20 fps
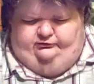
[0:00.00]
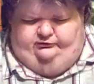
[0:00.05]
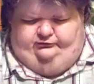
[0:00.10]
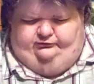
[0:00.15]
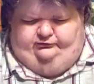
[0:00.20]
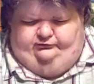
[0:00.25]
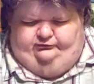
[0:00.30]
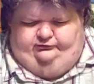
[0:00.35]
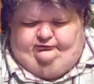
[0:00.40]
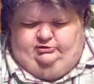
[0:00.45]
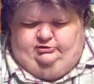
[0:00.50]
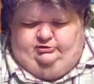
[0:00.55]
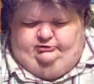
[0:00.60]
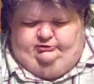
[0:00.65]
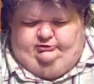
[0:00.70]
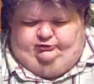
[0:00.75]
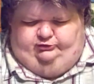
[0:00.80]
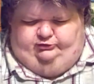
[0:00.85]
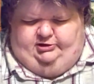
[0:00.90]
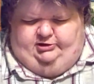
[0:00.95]

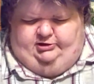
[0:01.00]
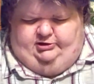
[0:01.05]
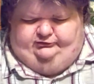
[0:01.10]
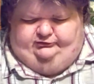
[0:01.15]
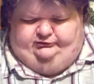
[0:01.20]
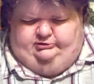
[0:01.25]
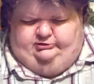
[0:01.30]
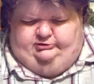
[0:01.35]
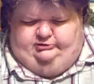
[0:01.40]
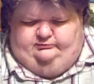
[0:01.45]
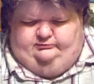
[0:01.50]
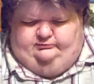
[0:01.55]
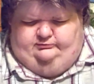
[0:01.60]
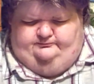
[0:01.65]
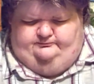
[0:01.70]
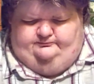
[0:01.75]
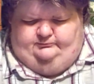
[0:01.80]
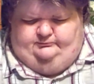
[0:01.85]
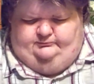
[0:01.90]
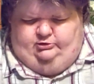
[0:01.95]
Samaskin.
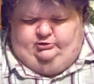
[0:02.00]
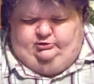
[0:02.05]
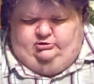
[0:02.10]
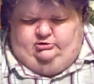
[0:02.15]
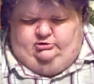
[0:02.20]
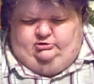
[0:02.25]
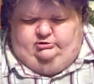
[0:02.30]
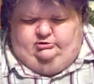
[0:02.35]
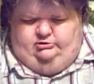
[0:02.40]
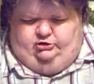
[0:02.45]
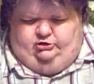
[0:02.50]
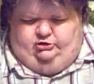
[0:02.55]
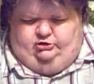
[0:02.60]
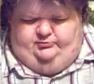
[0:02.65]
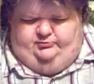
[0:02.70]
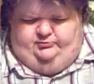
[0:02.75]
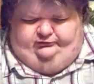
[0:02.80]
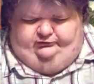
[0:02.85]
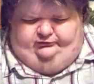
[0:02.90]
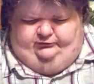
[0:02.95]
Kolomitsev
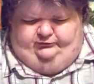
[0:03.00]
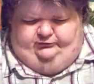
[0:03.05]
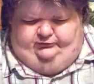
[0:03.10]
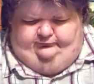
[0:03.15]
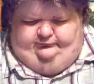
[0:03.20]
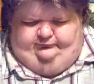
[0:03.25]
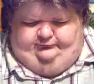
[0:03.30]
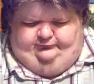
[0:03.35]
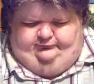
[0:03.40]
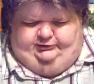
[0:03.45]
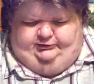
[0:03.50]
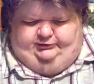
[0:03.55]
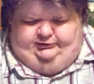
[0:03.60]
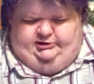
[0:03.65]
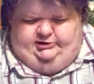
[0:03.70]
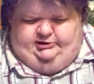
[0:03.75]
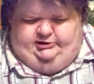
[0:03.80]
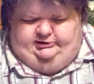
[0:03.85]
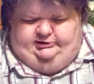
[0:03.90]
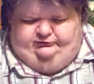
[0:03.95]
thought that
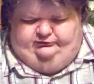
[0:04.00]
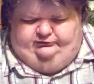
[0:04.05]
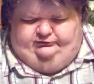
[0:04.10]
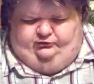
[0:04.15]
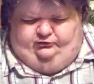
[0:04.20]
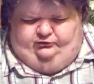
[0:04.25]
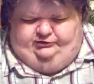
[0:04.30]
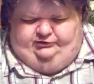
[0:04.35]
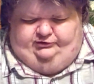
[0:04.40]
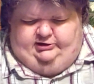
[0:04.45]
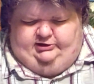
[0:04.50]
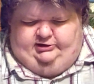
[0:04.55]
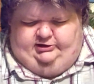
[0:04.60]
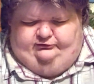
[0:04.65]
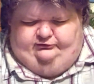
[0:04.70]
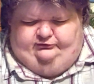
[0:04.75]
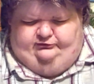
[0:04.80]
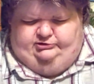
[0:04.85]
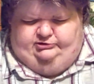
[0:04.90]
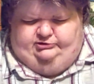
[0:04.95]
Toll's attitude
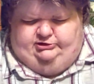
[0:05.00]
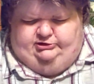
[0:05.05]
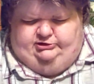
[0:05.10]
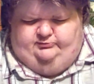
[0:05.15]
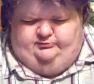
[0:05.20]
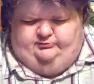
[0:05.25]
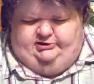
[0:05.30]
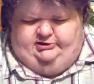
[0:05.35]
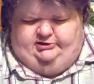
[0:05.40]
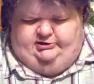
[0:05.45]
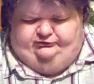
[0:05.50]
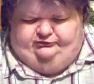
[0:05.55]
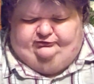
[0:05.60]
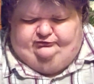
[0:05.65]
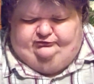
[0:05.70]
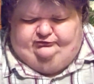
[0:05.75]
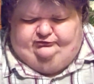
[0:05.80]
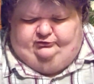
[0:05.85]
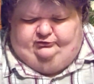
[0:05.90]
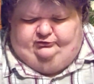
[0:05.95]
undermines his authority
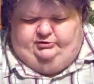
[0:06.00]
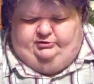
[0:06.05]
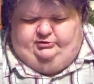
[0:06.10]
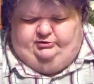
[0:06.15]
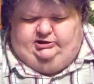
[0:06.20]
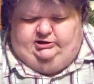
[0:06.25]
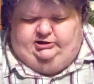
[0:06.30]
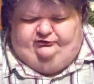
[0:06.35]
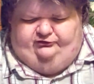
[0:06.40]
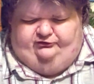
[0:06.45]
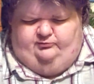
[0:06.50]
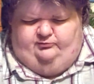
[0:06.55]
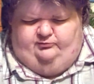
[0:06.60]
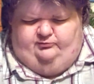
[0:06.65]
as commander